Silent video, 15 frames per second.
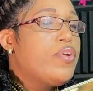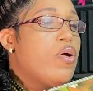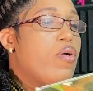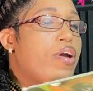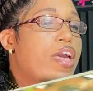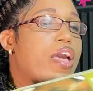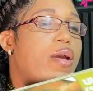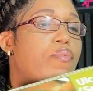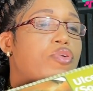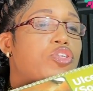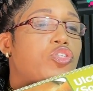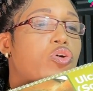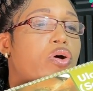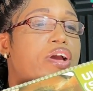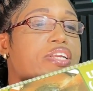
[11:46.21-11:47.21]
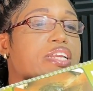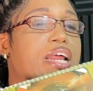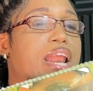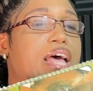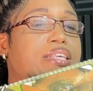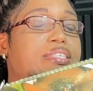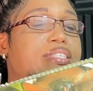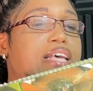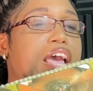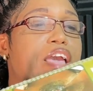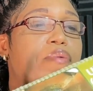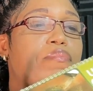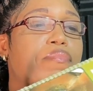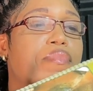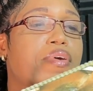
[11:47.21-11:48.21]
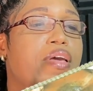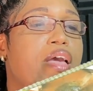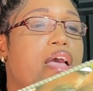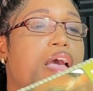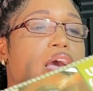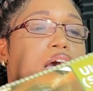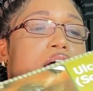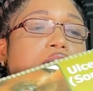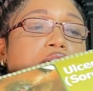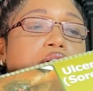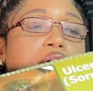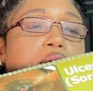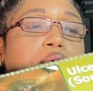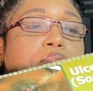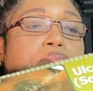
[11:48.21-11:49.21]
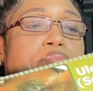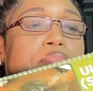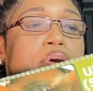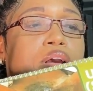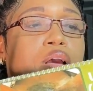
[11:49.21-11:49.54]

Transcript: okay, we saw it the last time when